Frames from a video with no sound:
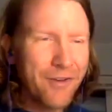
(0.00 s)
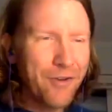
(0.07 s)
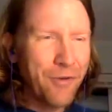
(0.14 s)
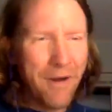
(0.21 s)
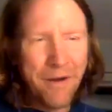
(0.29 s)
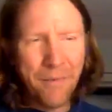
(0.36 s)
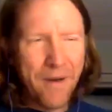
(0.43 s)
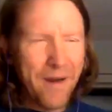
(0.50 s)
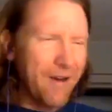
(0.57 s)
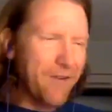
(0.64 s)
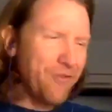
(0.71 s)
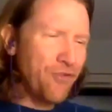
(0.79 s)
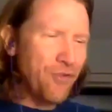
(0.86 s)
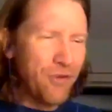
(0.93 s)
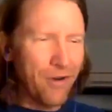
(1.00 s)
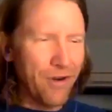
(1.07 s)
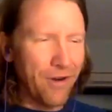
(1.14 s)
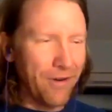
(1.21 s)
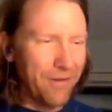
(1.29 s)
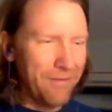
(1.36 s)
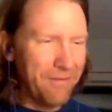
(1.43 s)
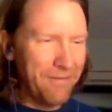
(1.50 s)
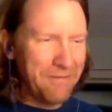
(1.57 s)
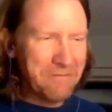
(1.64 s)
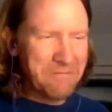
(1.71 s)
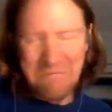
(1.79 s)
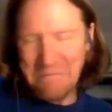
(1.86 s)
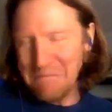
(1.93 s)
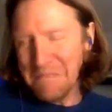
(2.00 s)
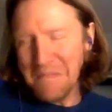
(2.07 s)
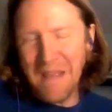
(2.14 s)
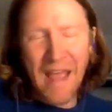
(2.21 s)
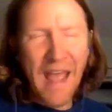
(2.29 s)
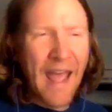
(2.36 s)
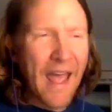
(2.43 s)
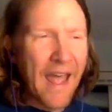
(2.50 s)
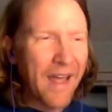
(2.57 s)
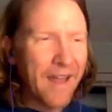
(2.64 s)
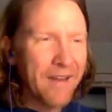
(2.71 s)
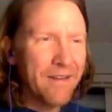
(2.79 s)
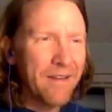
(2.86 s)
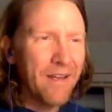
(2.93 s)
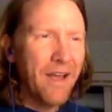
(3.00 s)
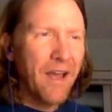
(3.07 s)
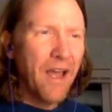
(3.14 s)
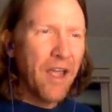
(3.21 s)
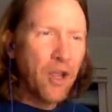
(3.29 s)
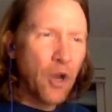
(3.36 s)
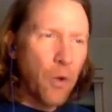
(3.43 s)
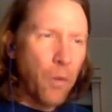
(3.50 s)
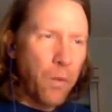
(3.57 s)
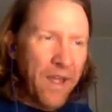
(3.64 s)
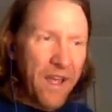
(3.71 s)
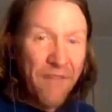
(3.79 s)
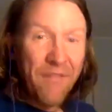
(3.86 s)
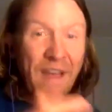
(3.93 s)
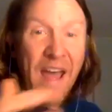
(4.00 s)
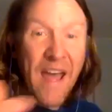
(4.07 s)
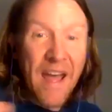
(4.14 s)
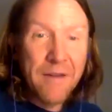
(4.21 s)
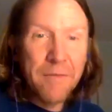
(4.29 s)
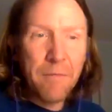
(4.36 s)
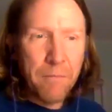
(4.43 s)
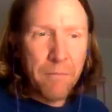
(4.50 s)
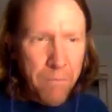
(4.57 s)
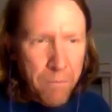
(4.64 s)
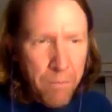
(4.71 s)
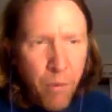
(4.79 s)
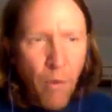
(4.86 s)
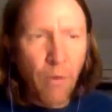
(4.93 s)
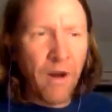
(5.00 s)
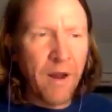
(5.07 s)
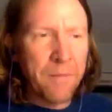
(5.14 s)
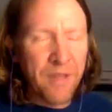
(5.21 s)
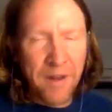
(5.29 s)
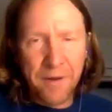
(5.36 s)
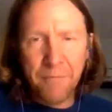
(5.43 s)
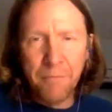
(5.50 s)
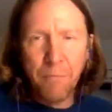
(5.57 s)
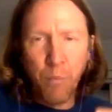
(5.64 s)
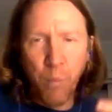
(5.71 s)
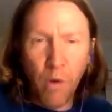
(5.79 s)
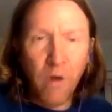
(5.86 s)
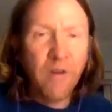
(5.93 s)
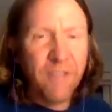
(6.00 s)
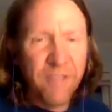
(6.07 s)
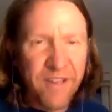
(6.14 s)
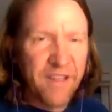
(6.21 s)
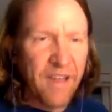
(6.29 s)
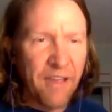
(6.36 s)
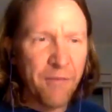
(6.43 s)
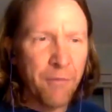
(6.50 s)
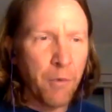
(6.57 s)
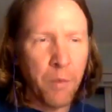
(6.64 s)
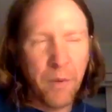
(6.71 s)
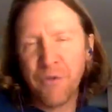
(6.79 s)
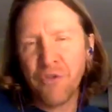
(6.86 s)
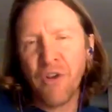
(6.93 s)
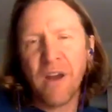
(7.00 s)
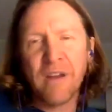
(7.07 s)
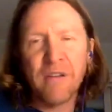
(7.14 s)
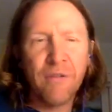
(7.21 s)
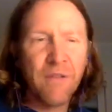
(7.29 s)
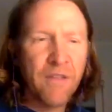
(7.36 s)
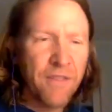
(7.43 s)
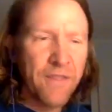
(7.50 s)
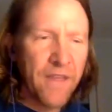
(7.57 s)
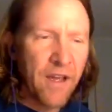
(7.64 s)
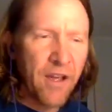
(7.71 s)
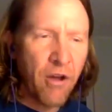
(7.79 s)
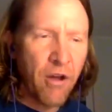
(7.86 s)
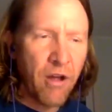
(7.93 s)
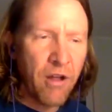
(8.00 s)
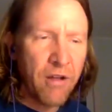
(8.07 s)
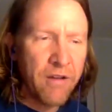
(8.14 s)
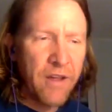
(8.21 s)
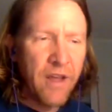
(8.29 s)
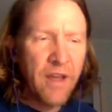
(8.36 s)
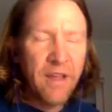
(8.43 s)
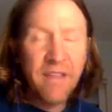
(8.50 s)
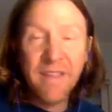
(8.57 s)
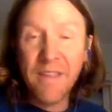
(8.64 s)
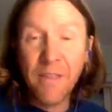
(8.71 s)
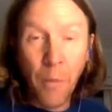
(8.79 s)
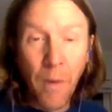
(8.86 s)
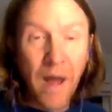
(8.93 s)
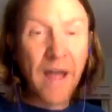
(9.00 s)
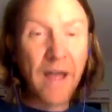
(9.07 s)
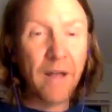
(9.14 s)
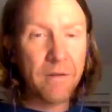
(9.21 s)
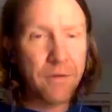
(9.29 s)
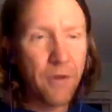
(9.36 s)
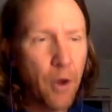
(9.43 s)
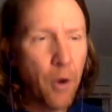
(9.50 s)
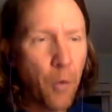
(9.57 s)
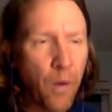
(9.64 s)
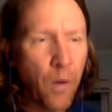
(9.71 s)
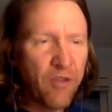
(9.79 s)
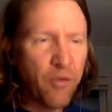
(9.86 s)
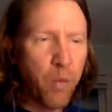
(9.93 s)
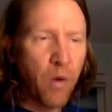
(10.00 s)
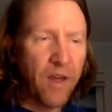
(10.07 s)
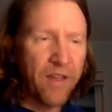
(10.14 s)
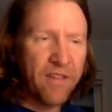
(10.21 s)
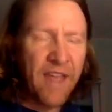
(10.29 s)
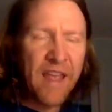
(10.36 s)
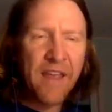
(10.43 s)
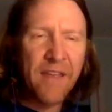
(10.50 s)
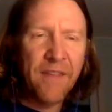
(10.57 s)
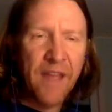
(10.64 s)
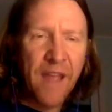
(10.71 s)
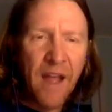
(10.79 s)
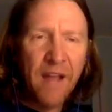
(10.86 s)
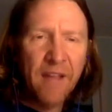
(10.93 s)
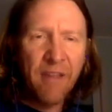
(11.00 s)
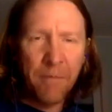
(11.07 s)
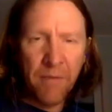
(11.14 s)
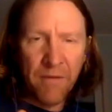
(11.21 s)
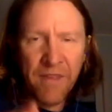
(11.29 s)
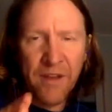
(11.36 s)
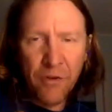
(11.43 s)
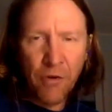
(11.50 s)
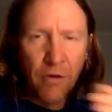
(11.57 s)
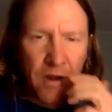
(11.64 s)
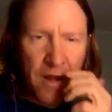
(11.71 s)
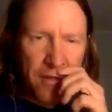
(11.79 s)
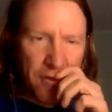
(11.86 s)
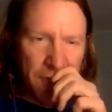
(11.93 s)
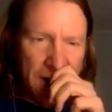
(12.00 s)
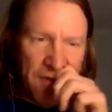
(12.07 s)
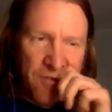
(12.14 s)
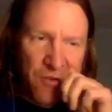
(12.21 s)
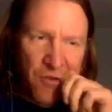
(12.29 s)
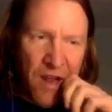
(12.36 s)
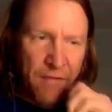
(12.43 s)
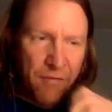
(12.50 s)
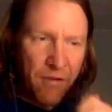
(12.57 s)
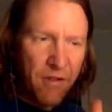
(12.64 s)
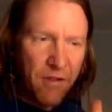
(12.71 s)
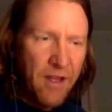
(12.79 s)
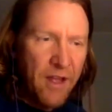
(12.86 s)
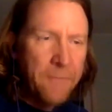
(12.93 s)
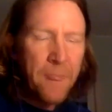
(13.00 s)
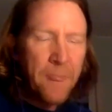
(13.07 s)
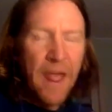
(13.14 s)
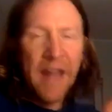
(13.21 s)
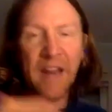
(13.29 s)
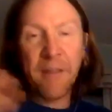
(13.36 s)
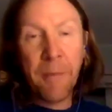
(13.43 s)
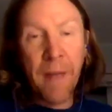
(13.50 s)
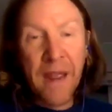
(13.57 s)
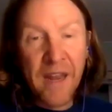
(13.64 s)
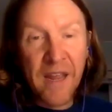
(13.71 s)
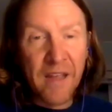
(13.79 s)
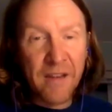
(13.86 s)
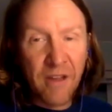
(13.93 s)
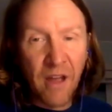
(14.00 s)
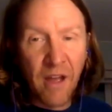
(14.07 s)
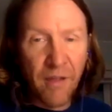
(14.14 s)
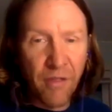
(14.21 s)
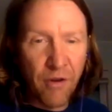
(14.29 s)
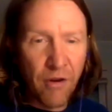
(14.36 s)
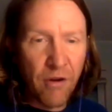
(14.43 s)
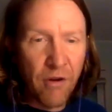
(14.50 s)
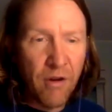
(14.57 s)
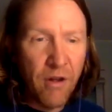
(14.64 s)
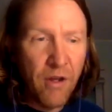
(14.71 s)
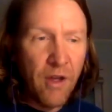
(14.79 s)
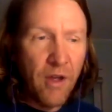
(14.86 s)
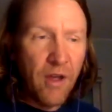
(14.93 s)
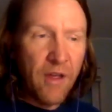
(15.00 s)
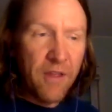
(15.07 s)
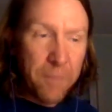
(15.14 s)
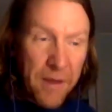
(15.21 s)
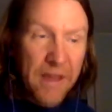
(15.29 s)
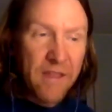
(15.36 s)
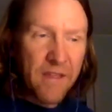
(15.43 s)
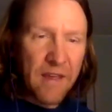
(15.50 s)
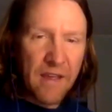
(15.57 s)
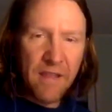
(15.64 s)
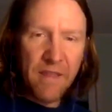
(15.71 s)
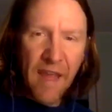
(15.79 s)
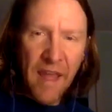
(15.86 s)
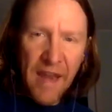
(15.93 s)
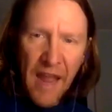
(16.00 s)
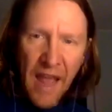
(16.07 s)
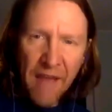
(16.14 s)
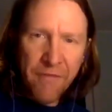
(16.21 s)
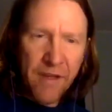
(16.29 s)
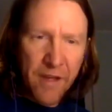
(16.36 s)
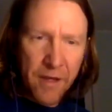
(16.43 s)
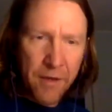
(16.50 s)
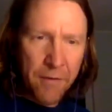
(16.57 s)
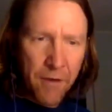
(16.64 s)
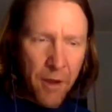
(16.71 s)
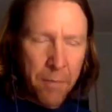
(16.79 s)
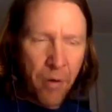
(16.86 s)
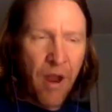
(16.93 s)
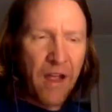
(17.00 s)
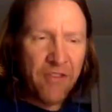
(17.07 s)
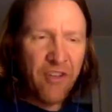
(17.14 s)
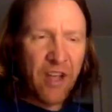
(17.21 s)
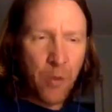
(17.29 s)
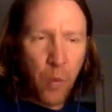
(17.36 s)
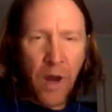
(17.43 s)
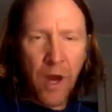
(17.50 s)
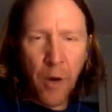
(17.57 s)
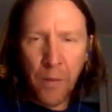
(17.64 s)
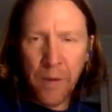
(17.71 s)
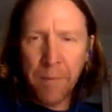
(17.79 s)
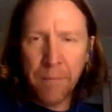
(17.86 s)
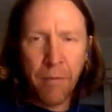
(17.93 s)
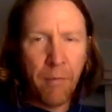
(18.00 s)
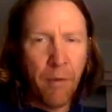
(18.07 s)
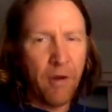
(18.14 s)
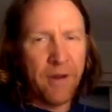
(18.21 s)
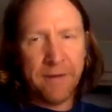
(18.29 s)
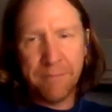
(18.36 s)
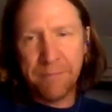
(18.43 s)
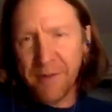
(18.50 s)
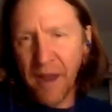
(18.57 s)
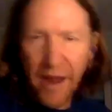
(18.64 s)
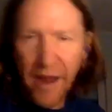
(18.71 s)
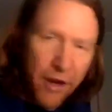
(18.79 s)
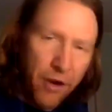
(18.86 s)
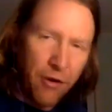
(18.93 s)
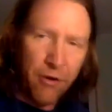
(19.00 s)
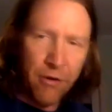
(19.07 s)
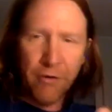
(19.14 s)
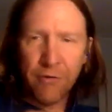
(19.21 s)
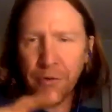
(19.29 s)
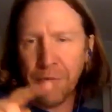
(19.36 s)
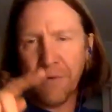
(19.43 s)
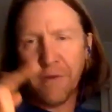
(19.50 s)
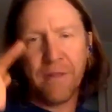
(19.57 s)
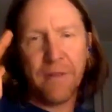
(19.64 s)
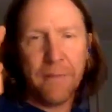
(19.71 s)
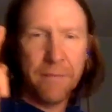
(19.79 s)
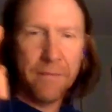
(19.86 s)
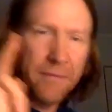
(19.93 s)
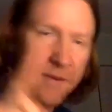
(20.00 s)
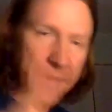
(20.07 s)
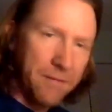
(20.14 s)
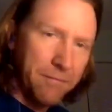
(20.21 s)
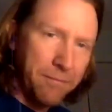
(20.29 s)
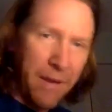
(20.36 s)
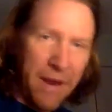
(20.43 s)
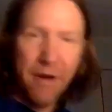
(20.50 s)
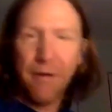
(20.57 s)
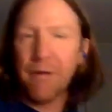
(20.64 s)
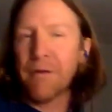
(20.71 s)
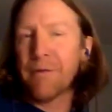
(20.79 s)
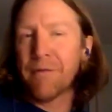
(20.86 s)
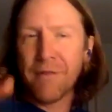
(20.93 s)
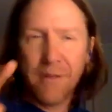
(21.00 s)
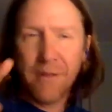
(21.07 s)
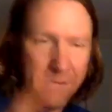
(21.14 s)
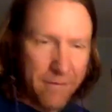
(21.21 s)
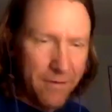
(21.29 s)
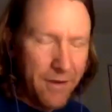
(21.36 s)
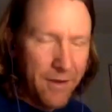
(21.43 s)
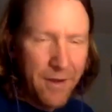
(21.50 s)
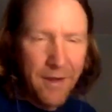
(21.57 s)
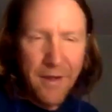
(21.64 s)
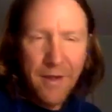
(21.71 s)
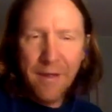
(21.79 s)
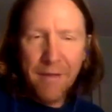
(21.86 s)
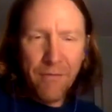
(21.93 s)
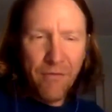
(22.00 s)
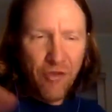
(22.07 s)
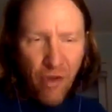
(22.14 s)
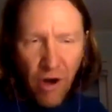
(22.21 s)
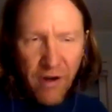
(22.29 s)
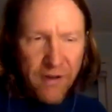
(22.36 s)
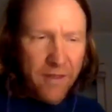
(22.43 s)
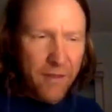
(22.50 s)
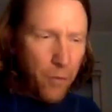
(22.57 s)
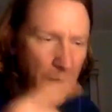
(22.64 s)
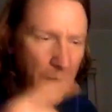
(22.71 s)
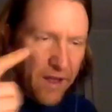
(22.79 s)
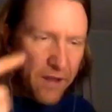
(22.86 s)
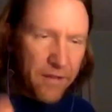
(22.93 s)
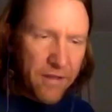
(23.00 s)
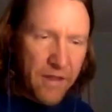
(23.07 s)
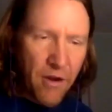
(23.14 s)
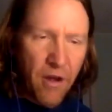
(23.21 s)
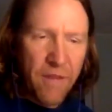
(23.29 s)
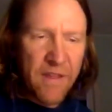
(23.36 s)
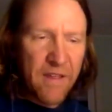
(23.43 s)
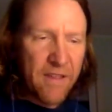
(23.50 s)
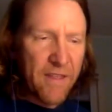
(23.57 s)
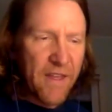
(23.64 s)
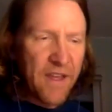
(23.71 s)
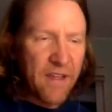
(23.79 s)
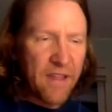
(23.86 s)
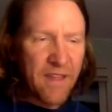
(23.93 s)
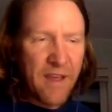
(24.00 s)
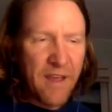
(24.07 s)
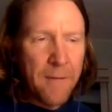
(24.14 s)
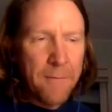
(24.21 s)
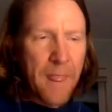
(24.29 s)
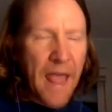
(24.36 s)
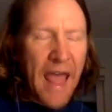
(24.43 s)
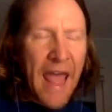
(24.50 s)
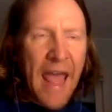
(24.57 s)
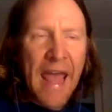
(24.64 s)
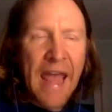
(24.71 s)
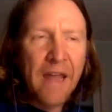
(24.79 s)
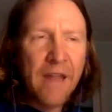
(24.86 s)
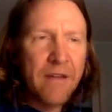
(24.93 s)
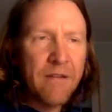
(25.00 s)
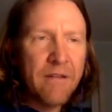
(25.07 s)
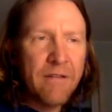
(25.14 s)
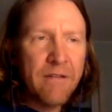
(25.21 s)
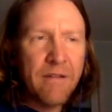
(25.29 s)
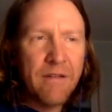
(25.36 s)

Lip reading: Curator rare? Sure. And, we have had programs that weren't successful. We've tried to do this thing called See the Wild, which was taking the concept of sea turtle conservation travel and expanding it to other species, and having a project where we promoted tiger tourism and bears and sharks and whales and all these things. And